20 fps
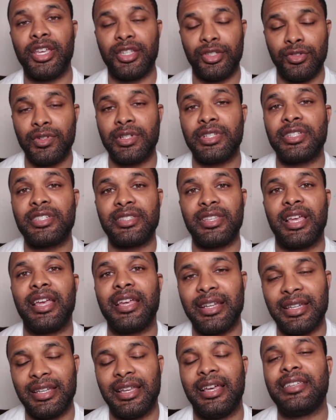you can
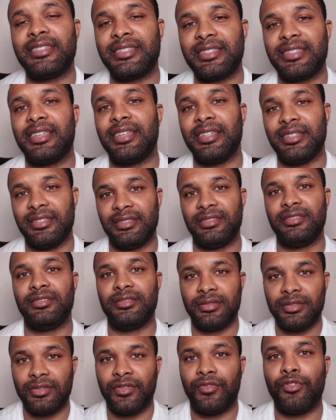stay less than
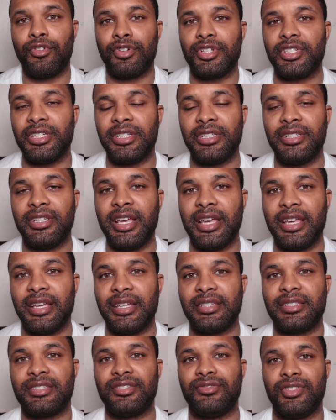14 days.